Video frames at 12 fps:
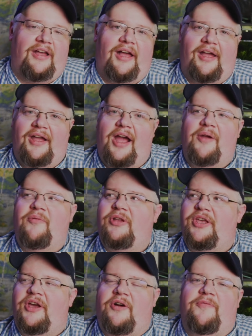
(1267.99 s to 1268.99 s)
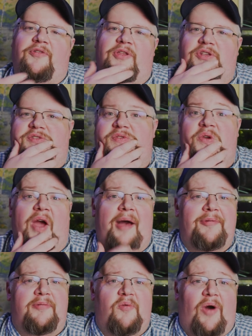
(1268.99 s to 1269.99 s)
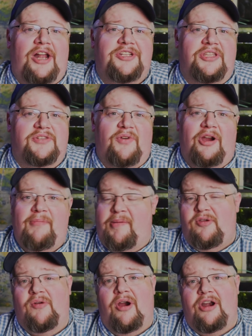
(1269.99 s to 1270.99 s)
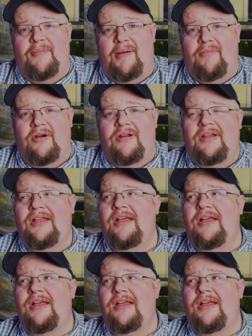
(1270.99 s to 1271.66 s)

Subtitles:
I really hope for those of you who happen to be watching this far, and maybe you aren't a member,